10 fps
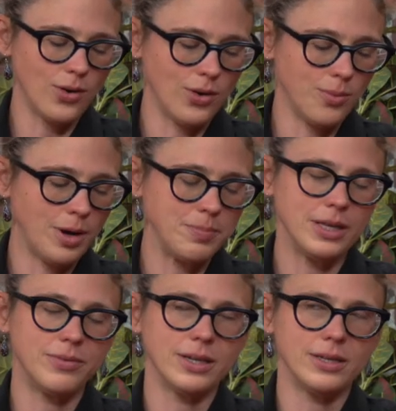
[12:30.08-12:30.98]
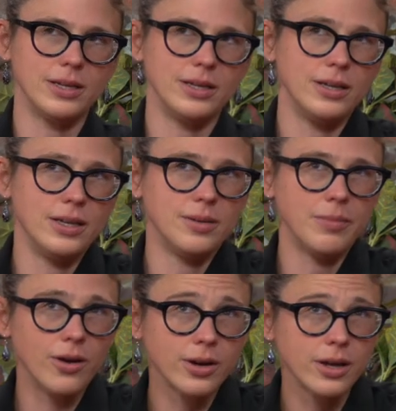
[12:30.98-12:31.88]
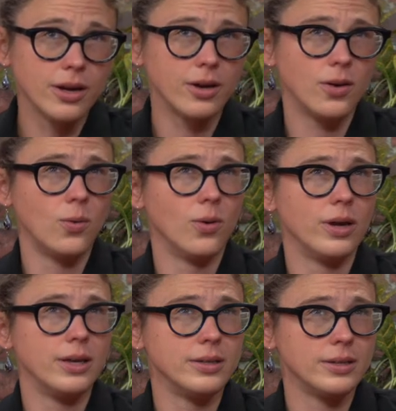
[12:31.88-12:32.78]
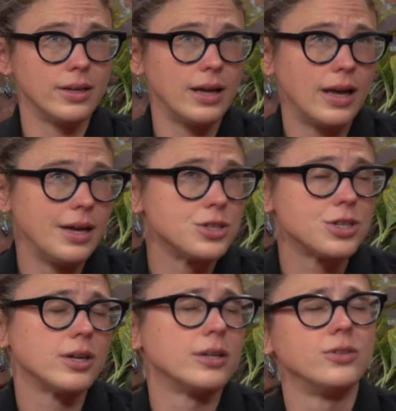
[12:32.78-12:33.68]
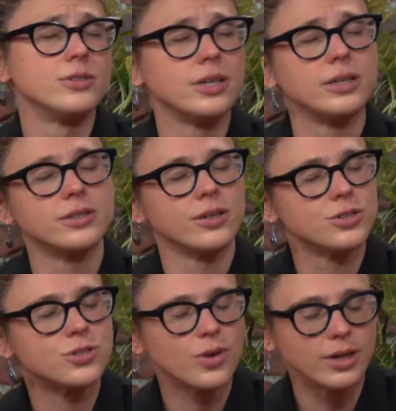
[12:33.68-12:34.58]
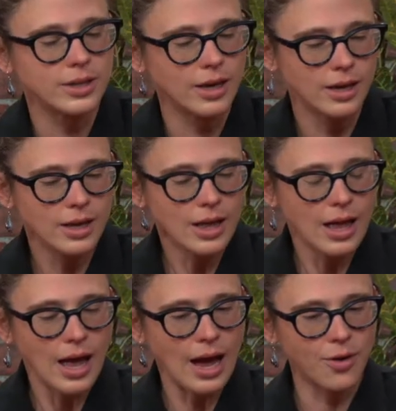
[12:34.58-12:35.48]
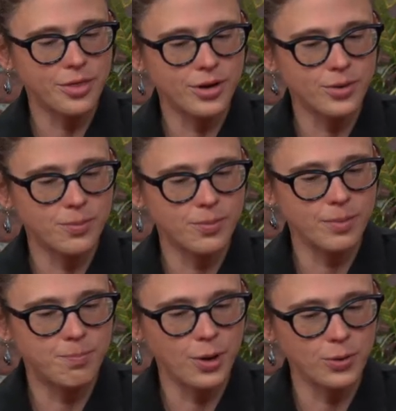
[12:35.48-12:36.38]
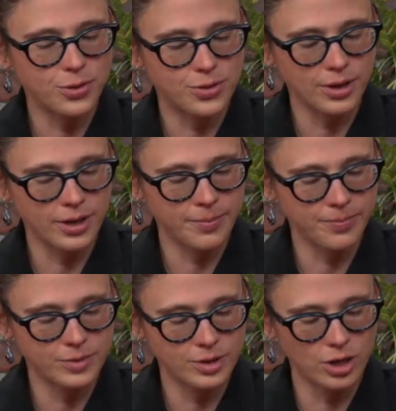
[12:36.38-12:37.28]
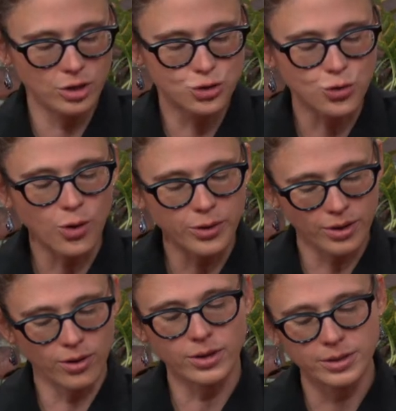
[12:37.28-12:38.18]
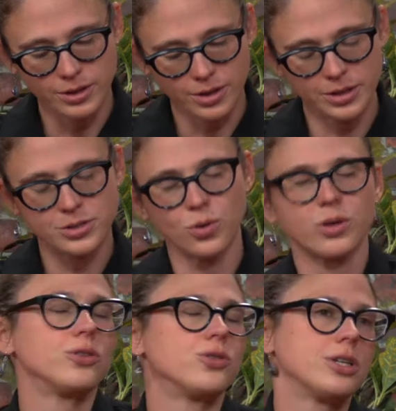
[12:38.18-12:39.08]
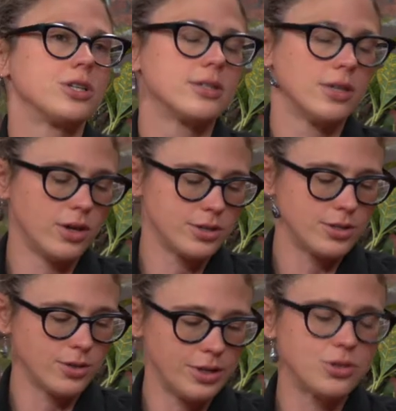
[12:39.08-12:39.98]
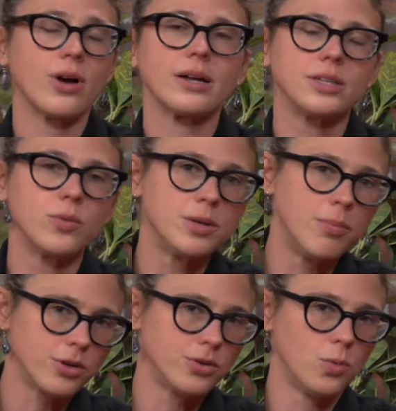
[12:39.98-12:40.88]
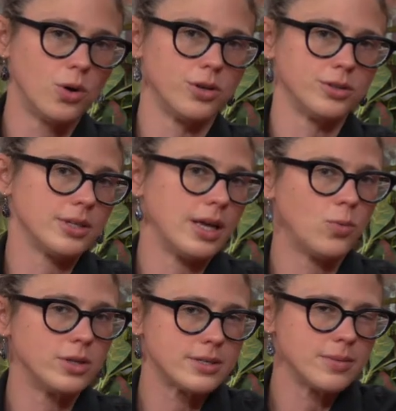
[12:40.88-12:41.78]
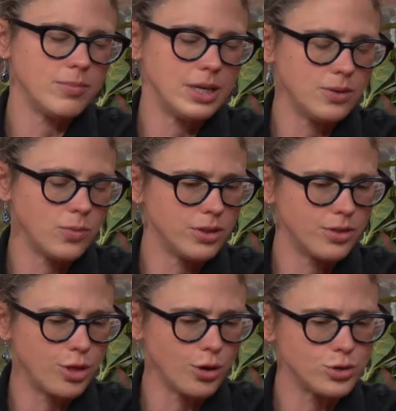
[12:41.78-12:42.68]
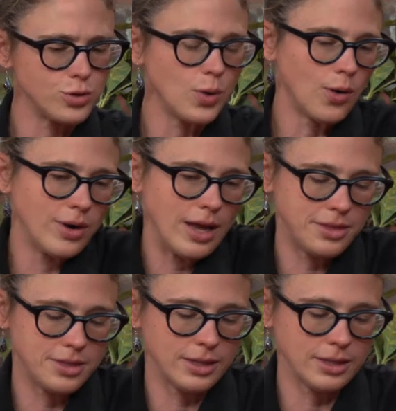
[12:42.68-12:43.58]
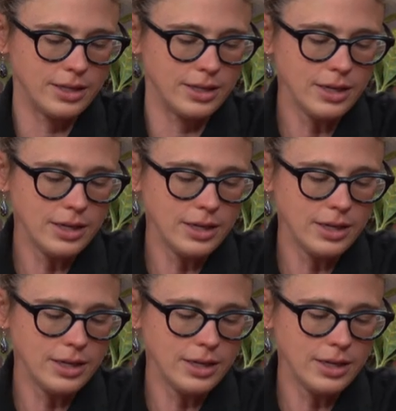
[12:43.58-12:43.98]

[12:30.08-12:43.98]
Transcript: are, might be living in, in America or in Asia and New Zealand and Australia, how they're both um, drawing on their historical traditions and also interacting with the modern world, and what does it mean when those who aren't ethnically